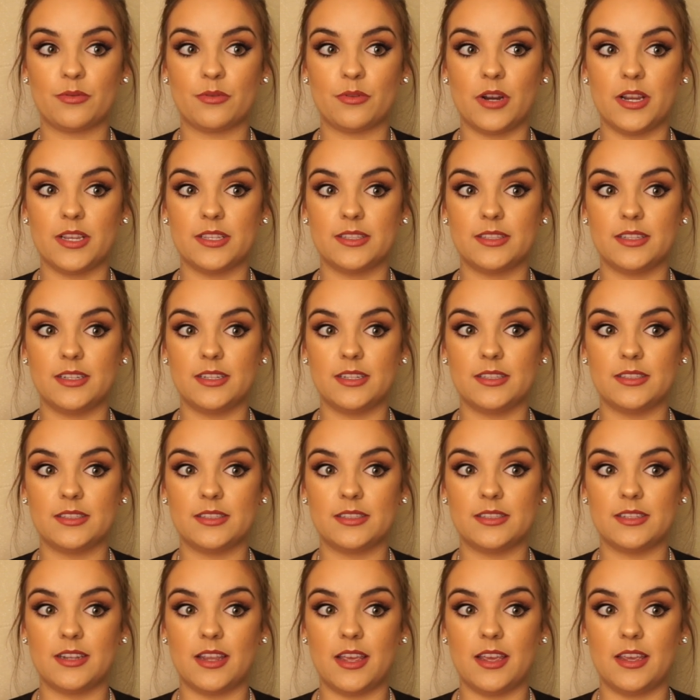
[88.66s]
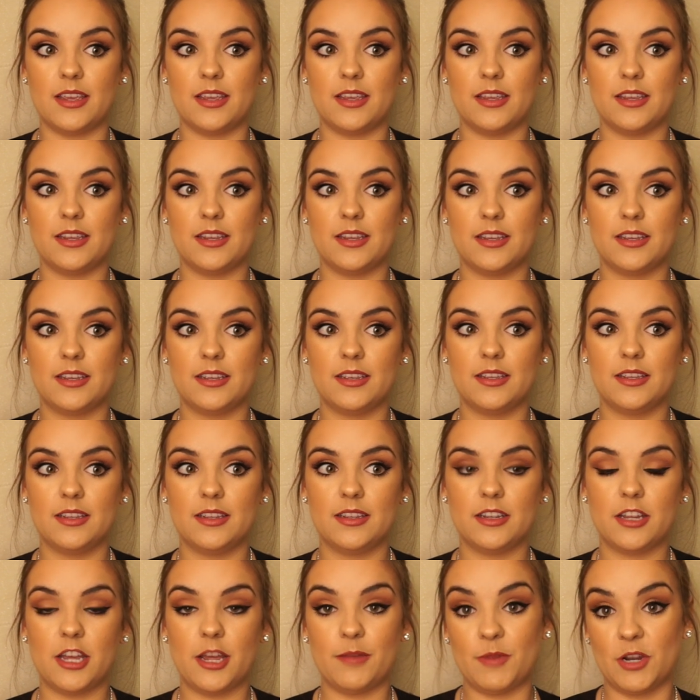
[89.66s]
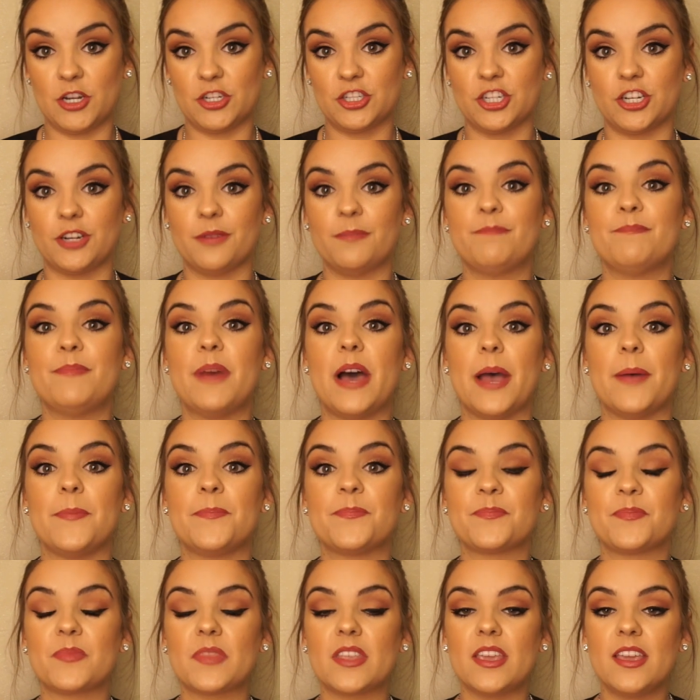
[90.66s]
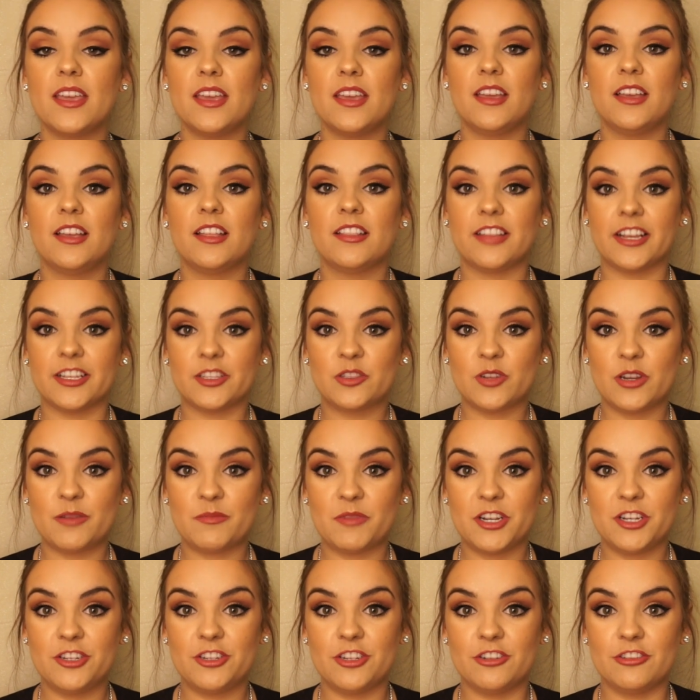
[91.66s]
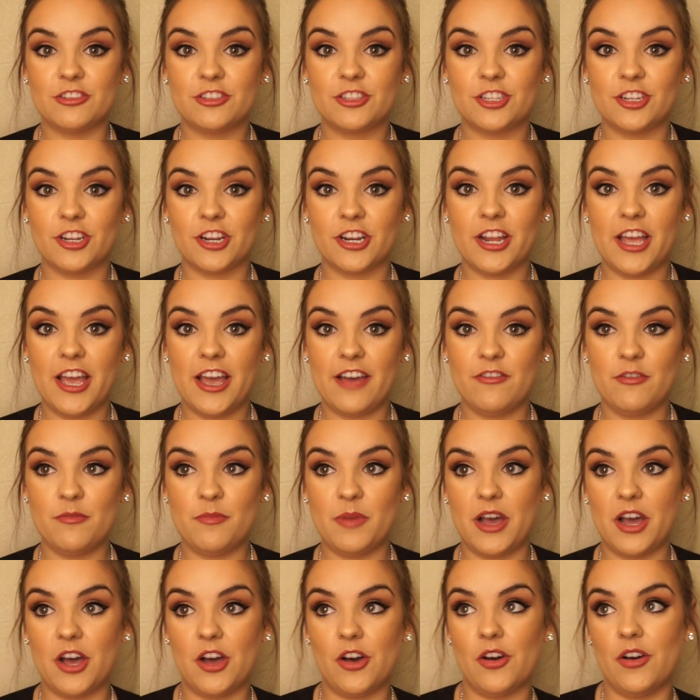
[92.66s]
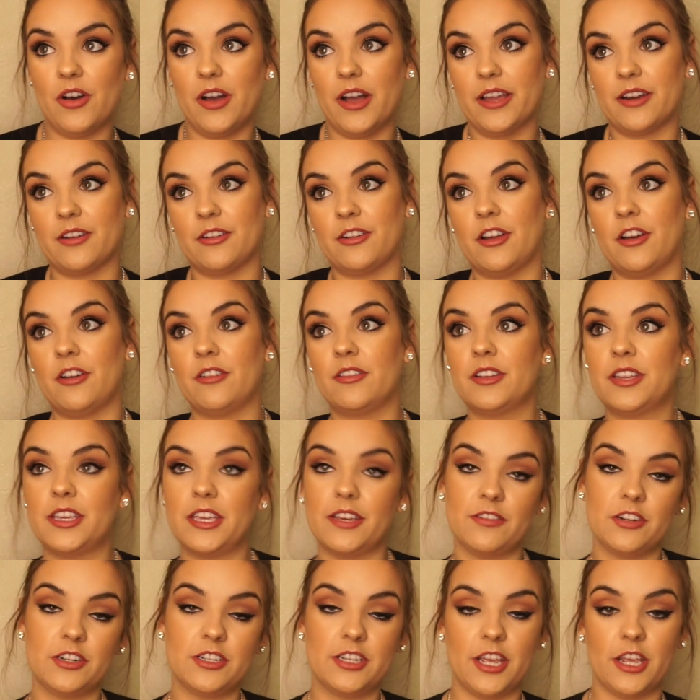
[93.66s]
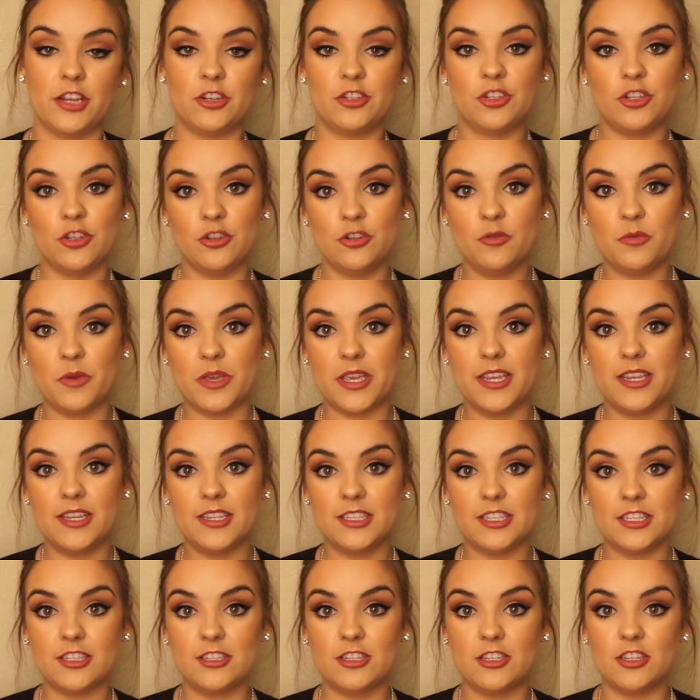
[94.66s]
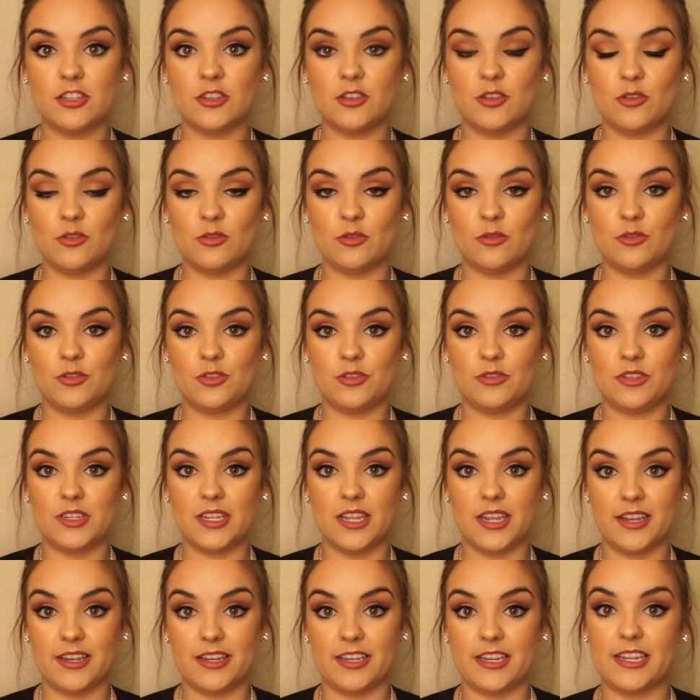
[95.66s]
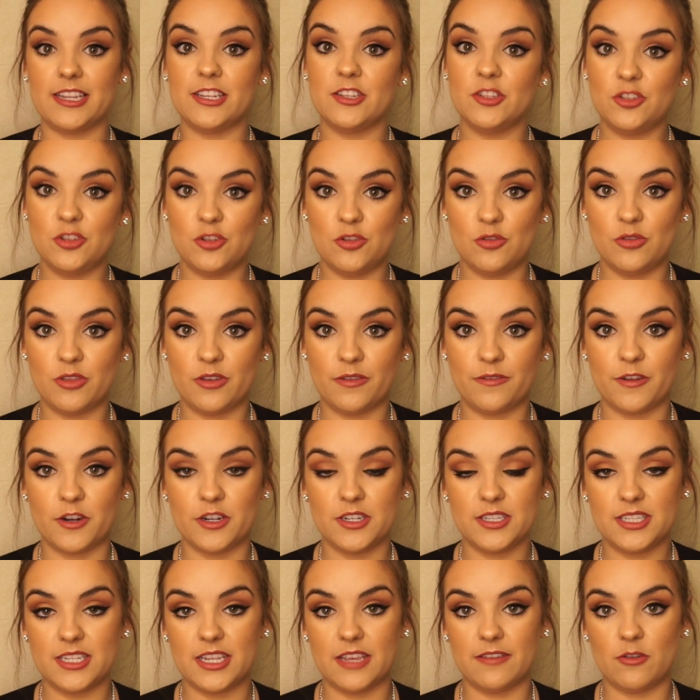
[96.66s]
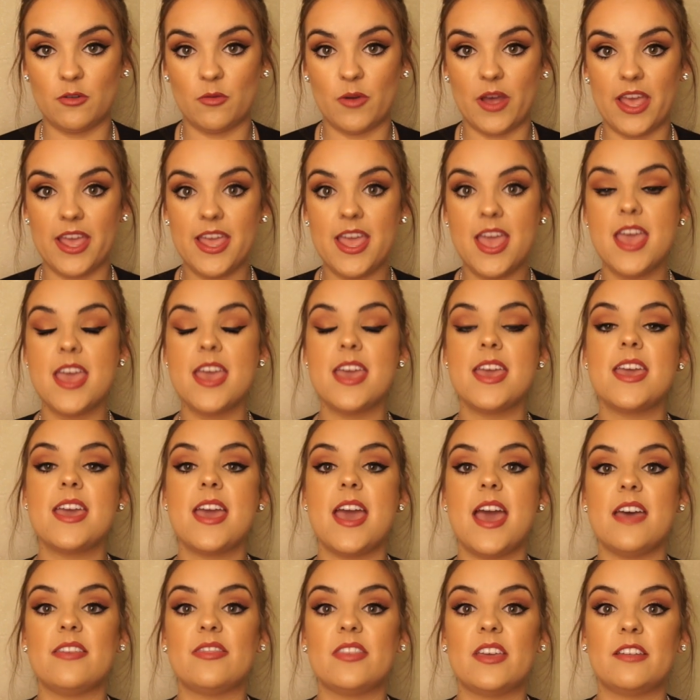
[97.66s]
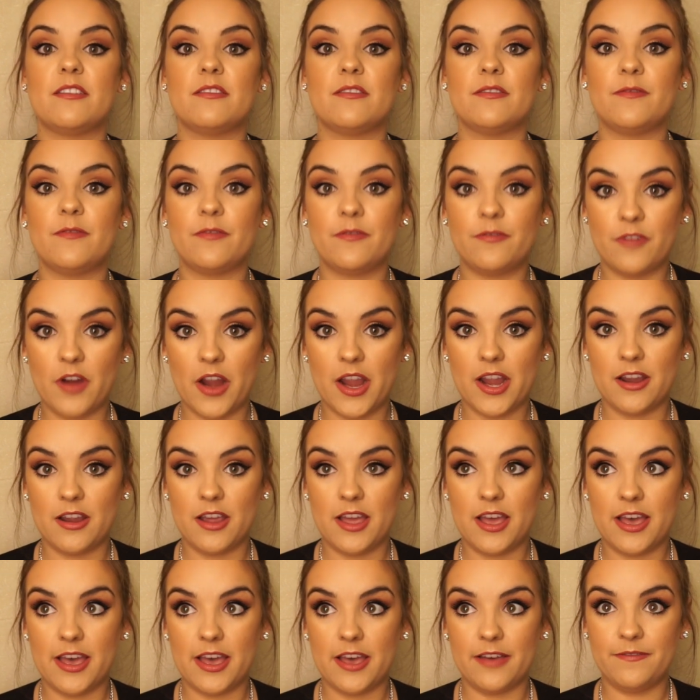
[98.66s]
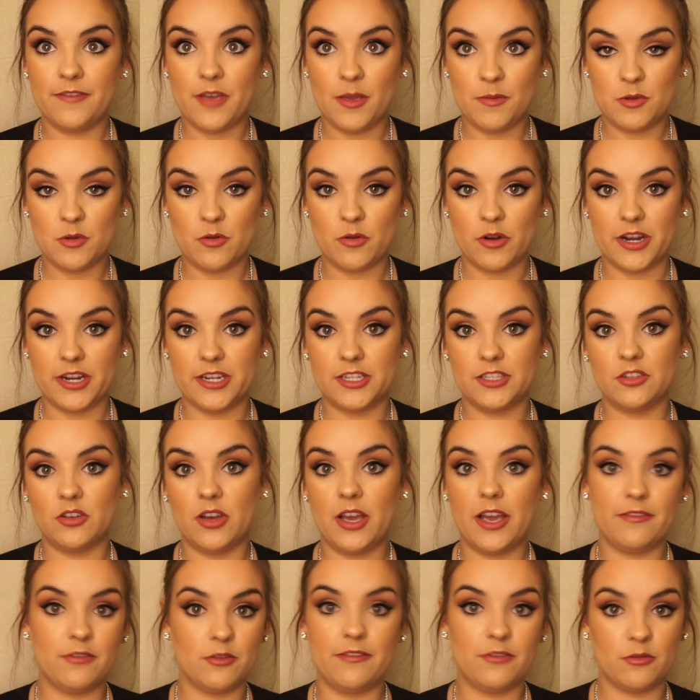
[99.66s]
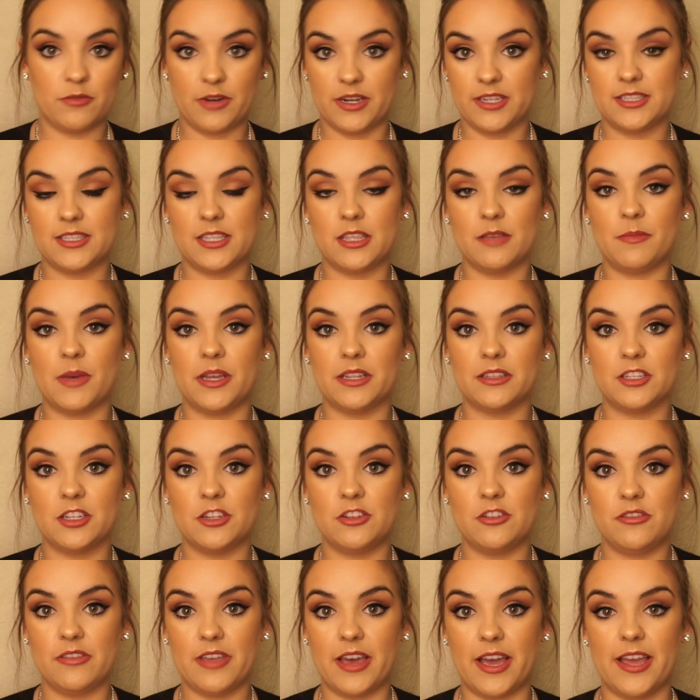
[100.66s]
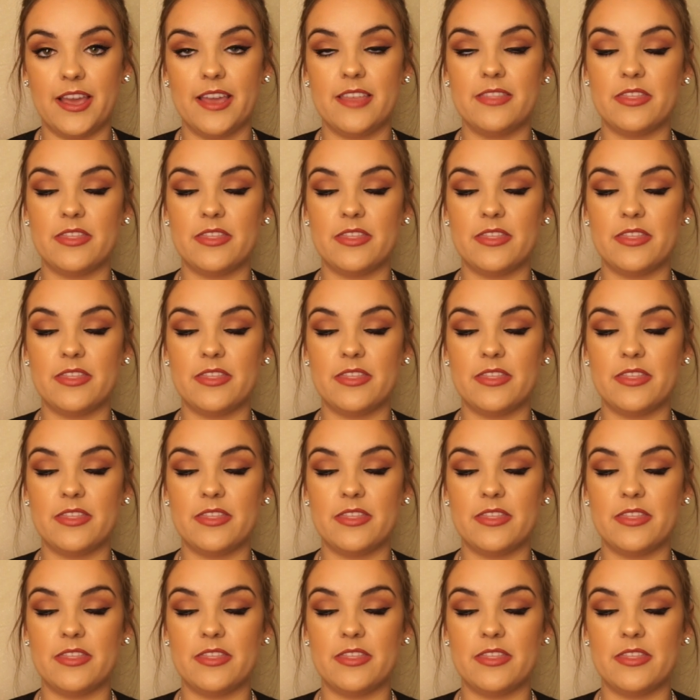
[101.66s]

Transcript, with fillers: President's Day. I'm not sure, but that's what I'm going to do. So you're going to have about, I don't know, give or take two weeks to get into the first giveaway. And then uh, February's, you'll have the rest of the month to do that.